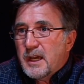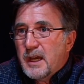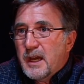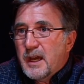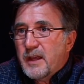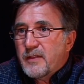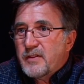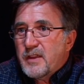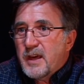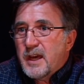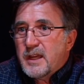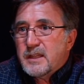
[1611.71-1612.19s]

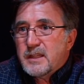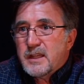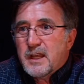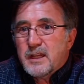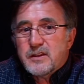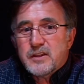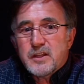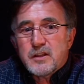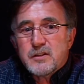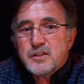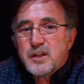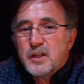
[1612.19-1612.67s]

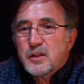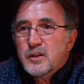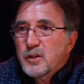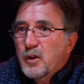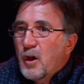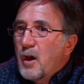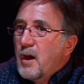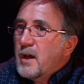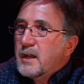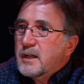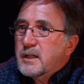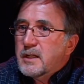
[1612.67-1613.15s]
That there's a
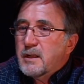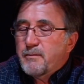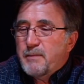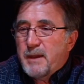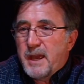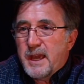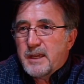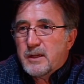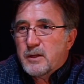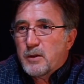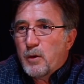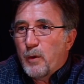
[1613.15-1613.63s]
lot of
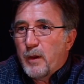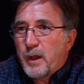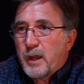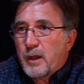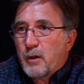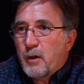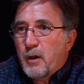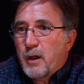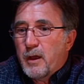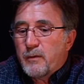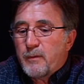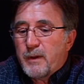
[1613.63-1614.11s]
debate
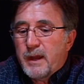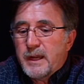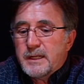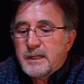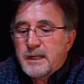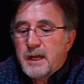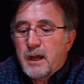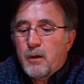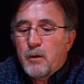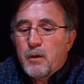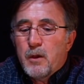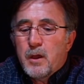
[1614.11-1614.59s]
going on right
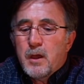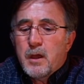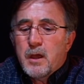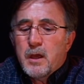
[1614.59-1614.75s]
now.